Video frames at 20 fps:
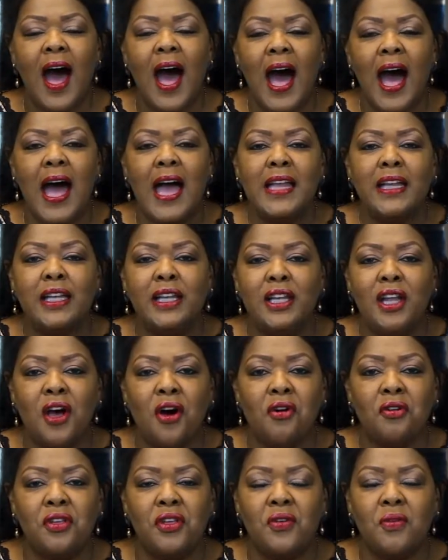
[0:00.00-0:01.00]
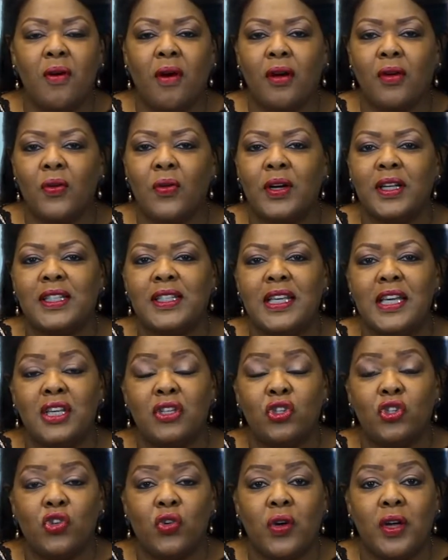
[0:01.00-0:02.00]
I know you are going
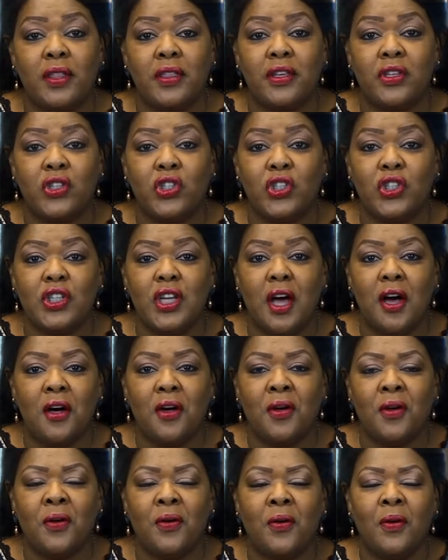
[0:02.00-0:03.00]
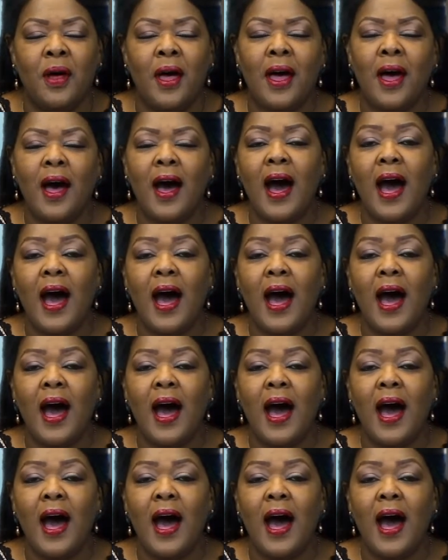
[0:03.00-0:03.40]
to enjoy this show.